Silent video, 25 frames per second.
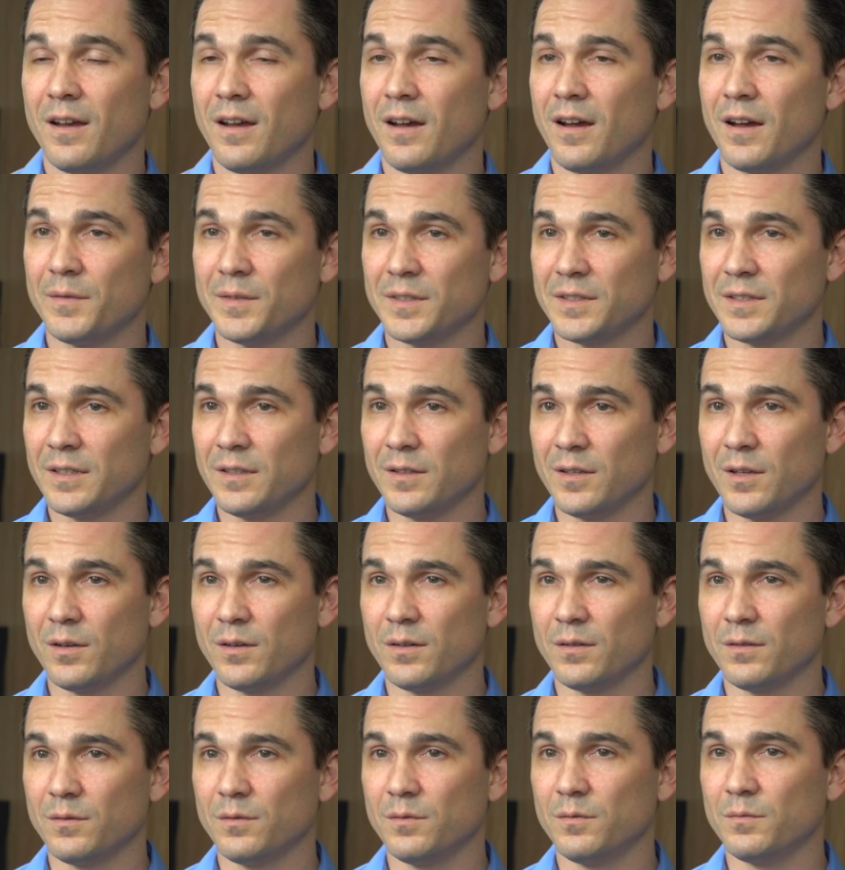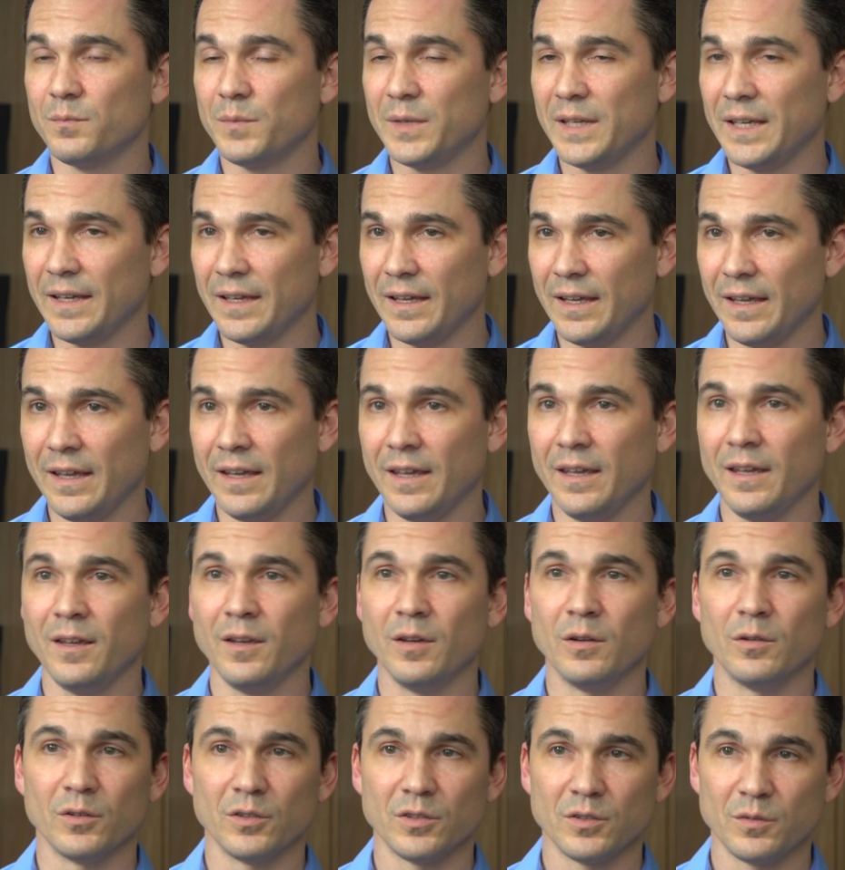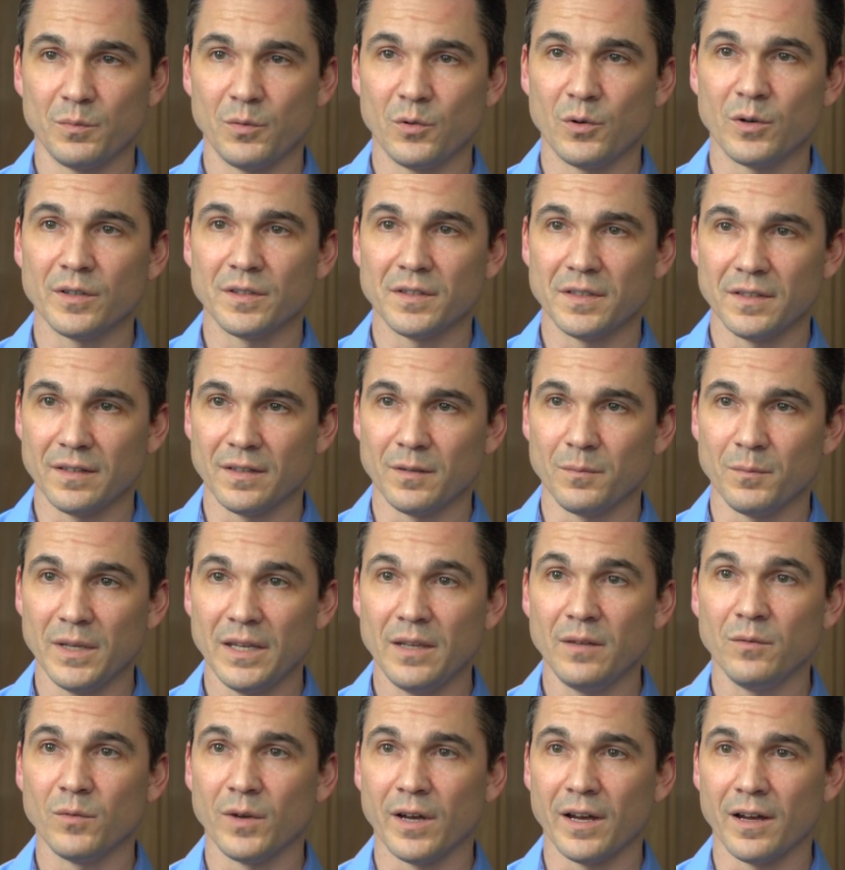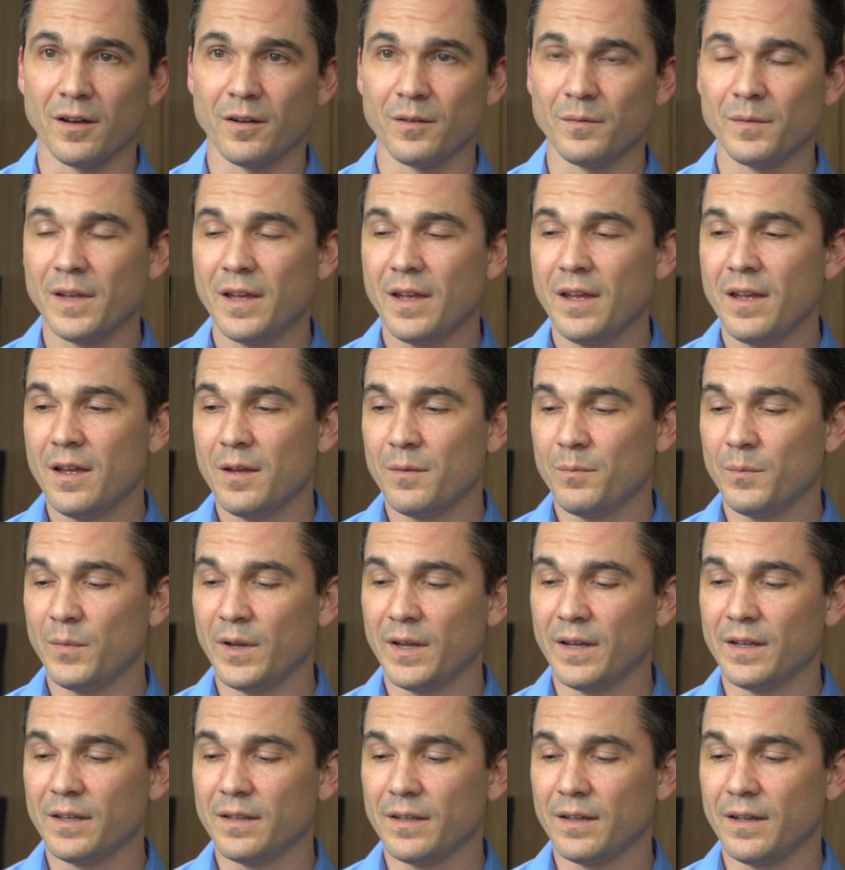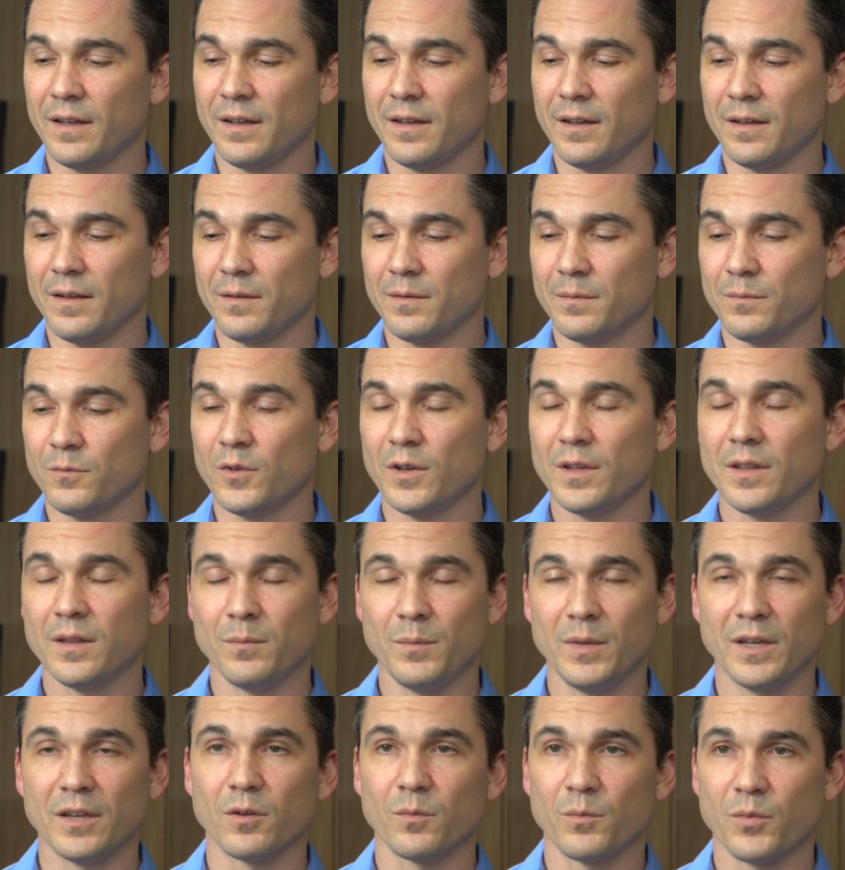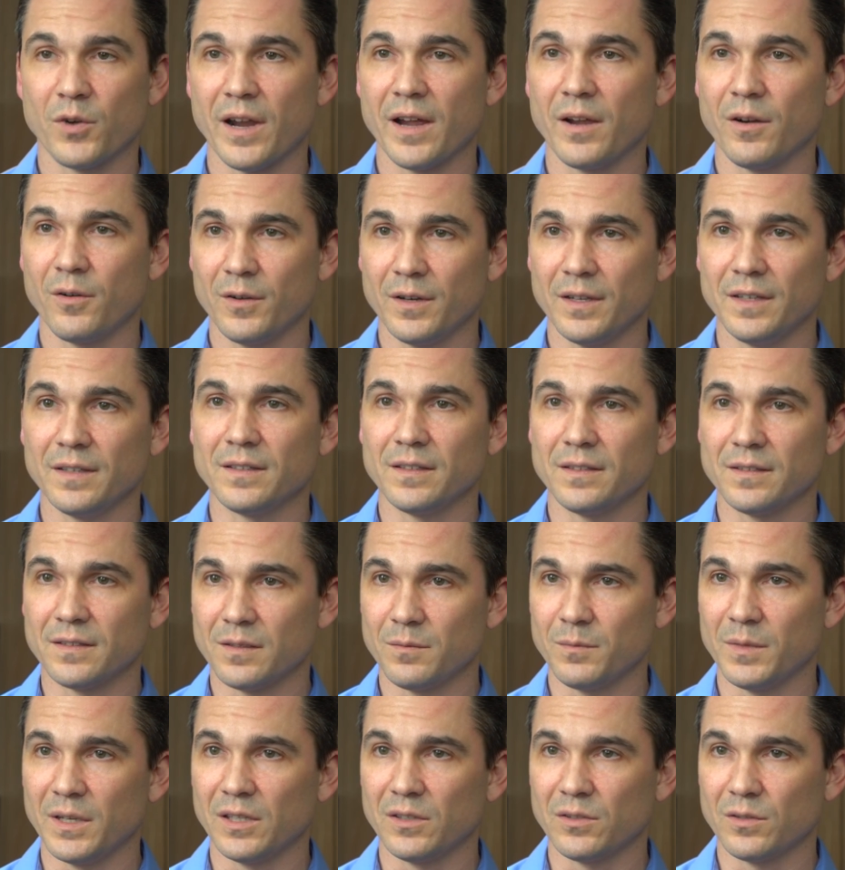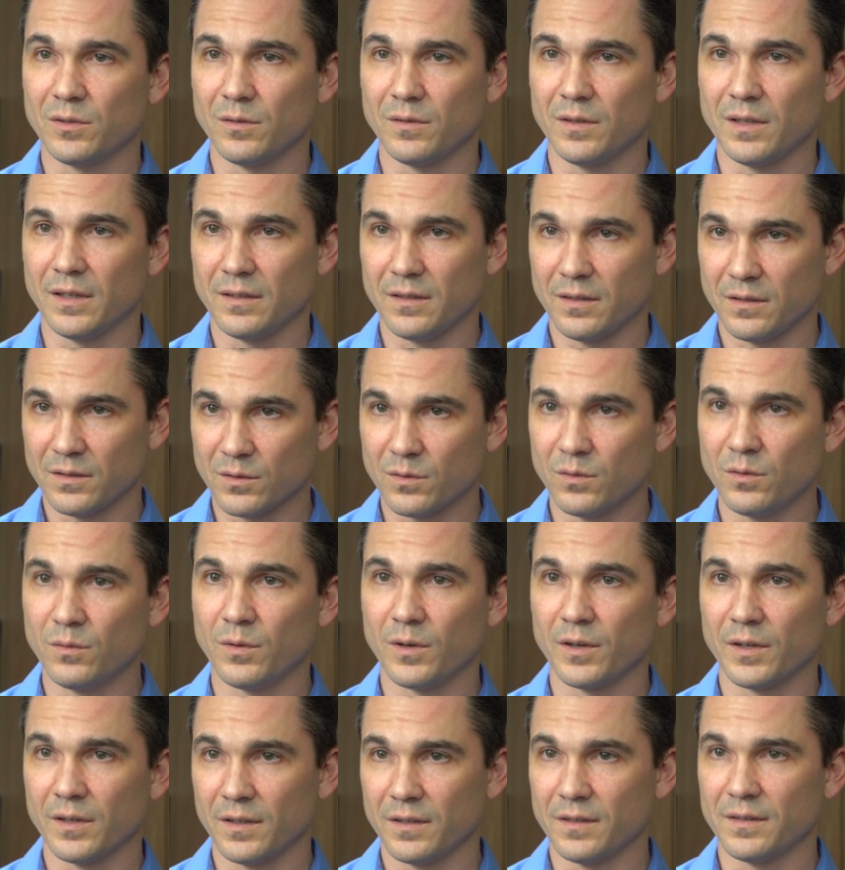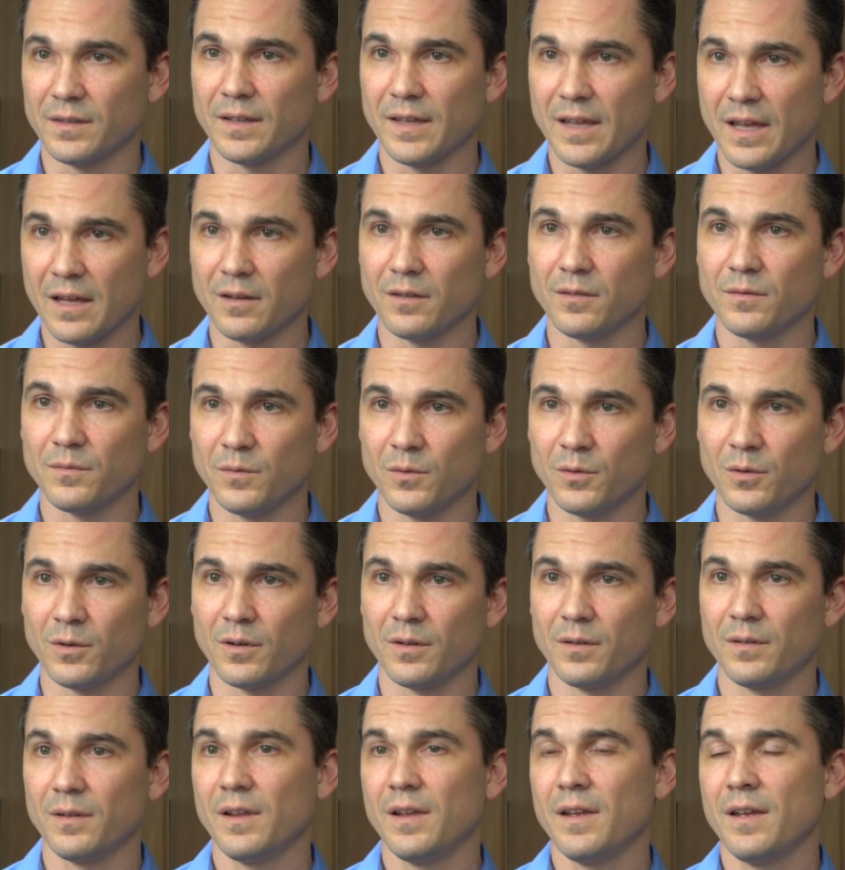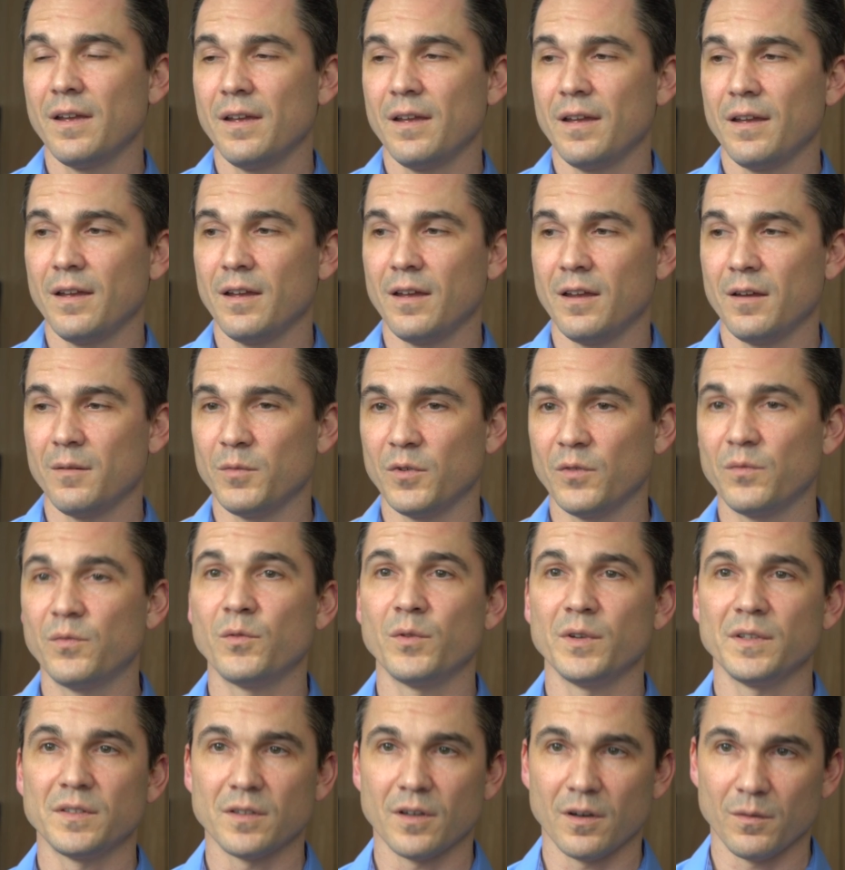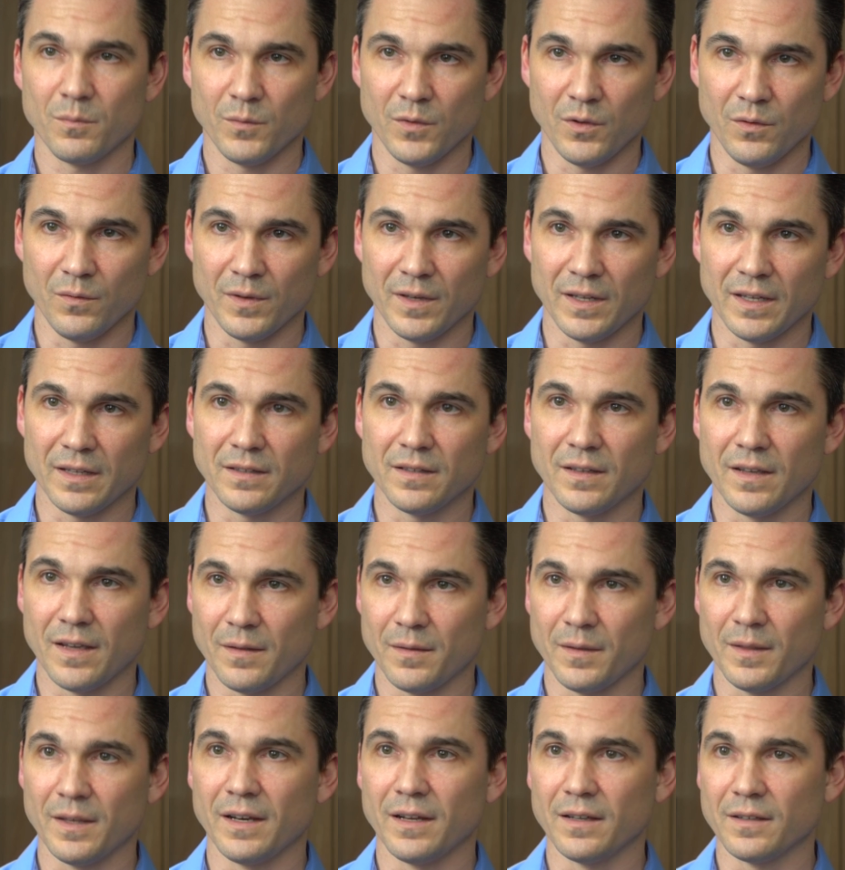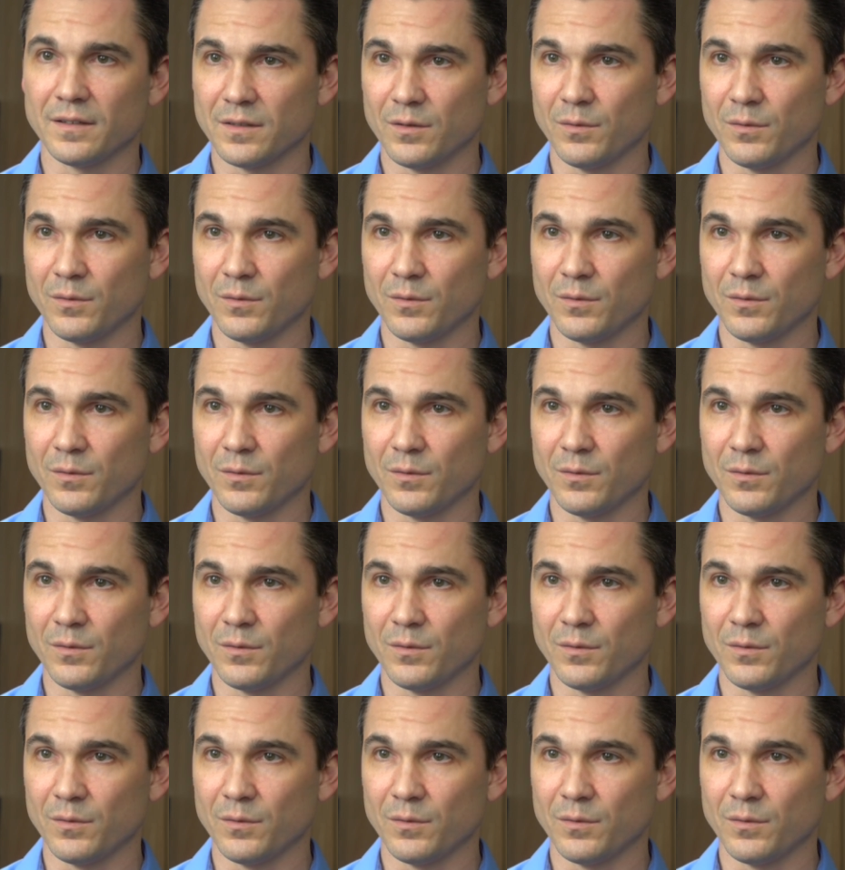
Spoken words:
Obviously no PE or sports in the meanwhile, but one of the bigger priorities is to make sure that the schoolwork is accounted for before we start moving into athletics.